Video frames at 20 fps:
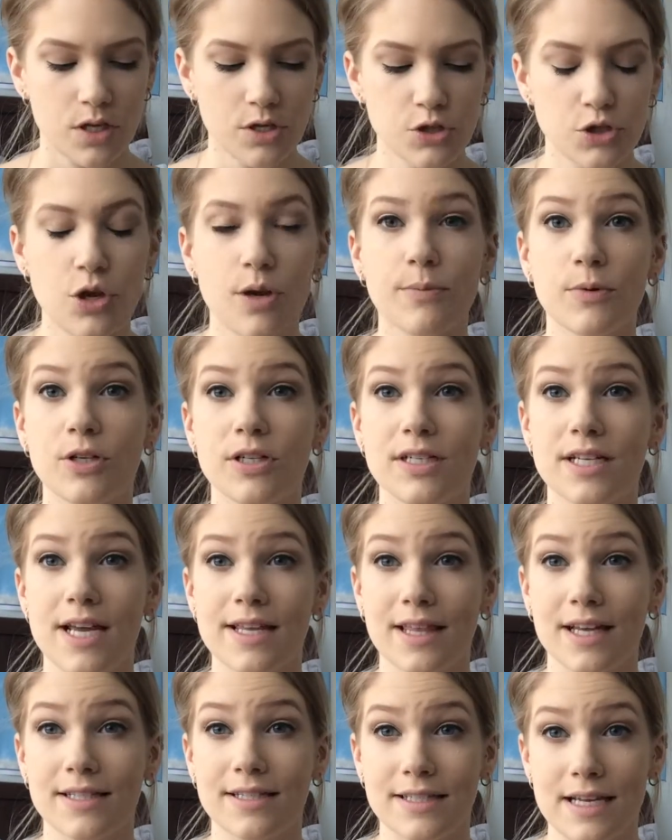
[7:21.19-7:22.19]
So I'm going to
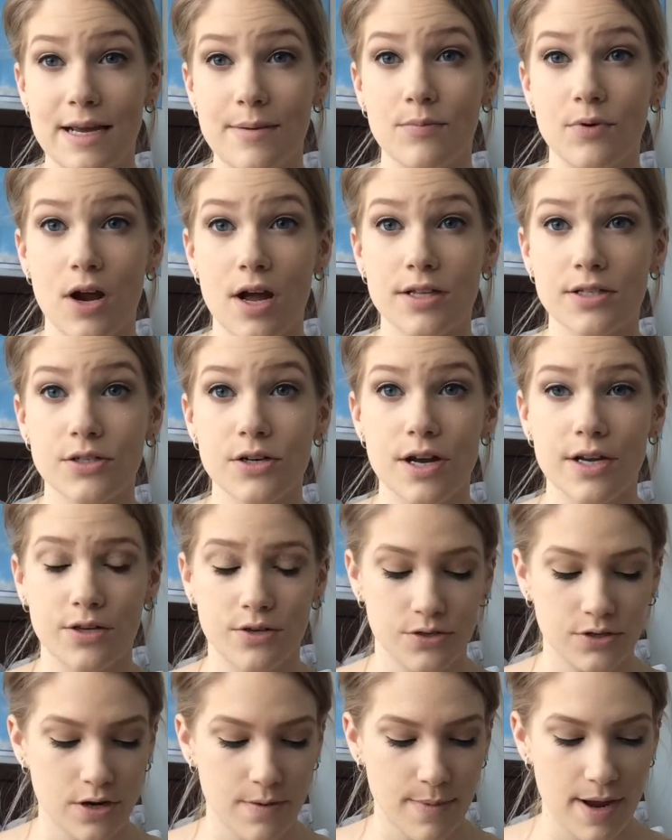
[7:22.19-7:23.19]
take that same bronzer I
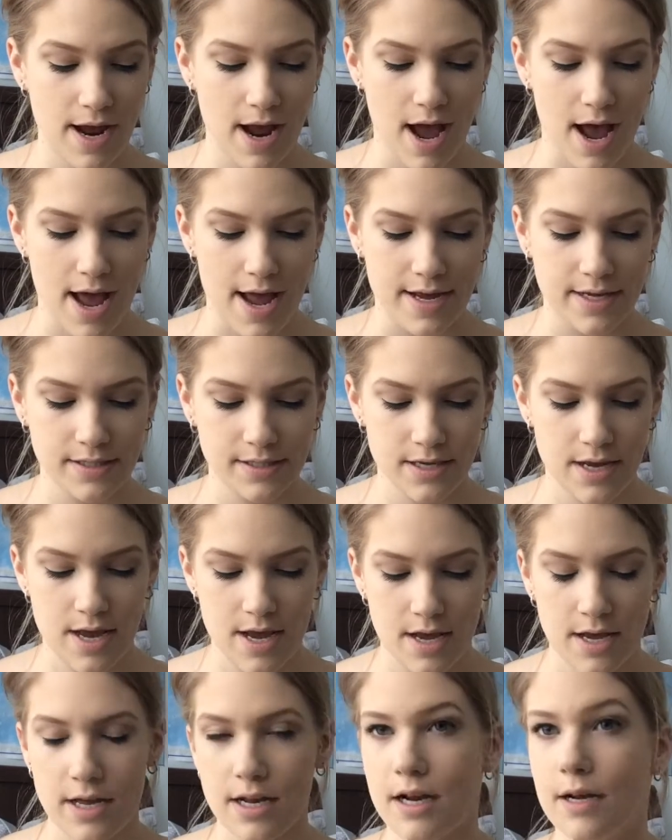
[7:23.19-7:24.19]
used on my eyes,
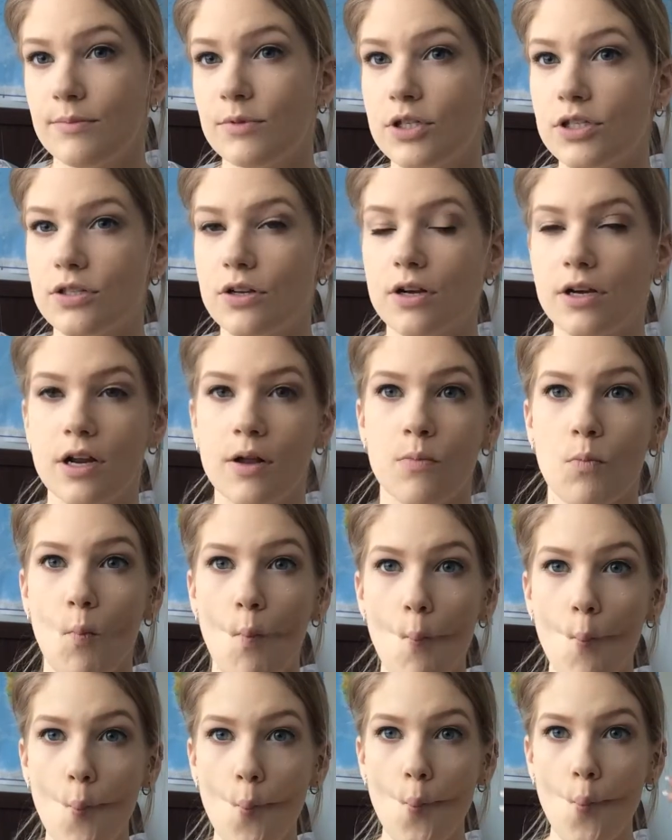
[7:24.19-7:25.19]
and I'm just going to
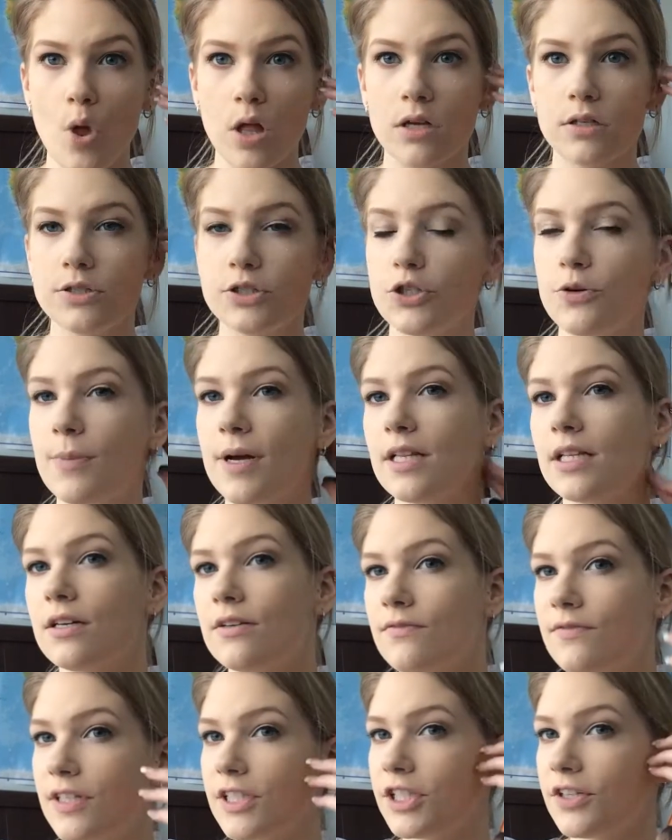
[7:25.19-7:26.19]
do my
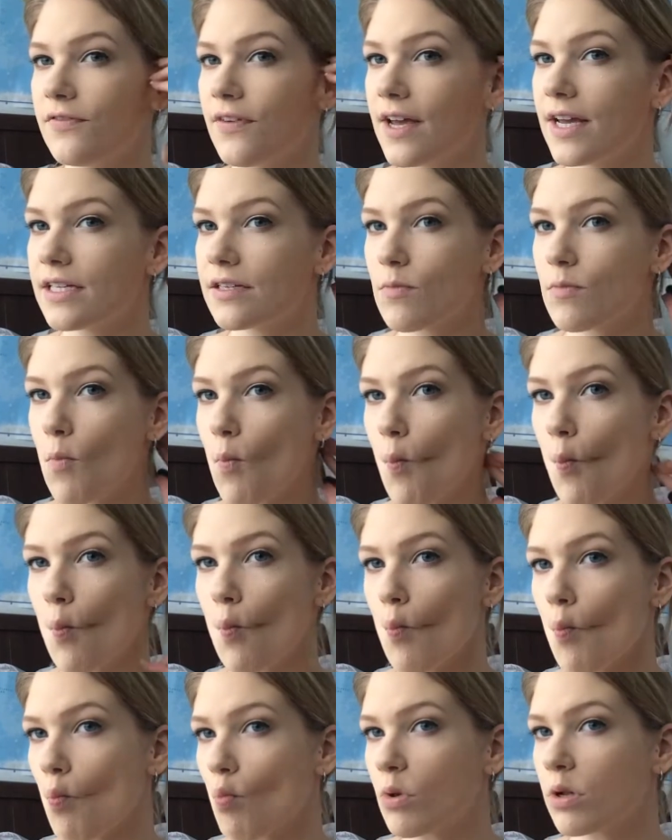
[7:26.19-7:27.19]
little fishy face
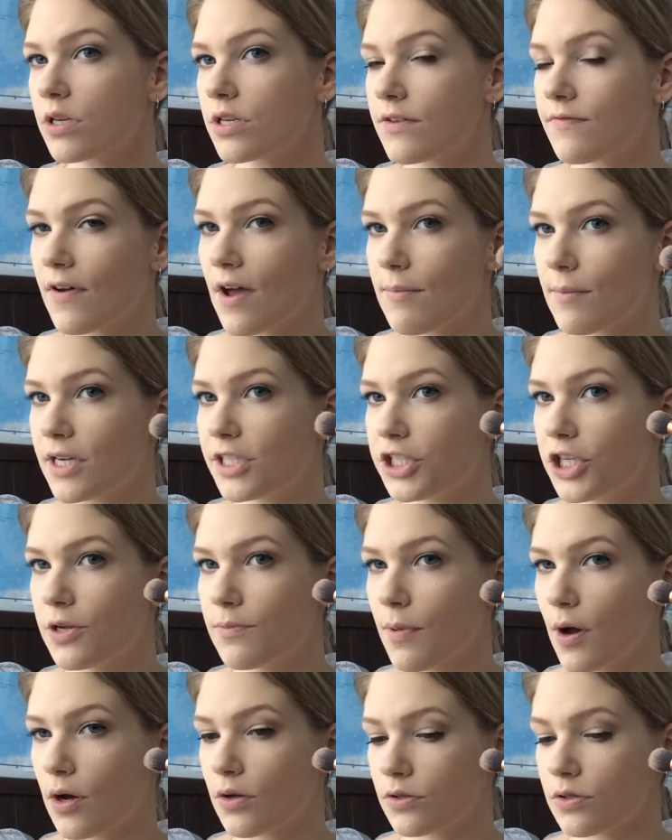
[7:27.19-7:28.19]
to find my
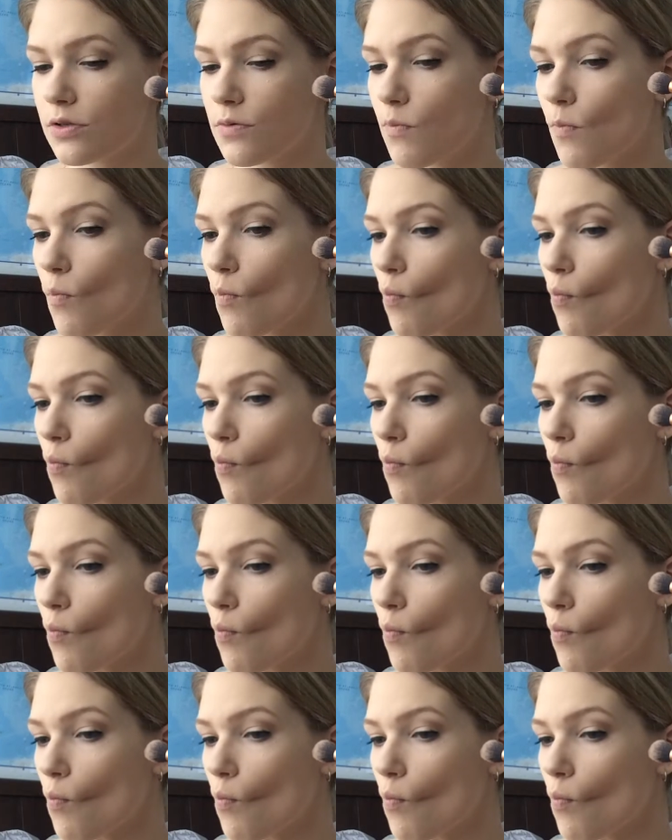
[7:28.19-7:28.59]
cheekbones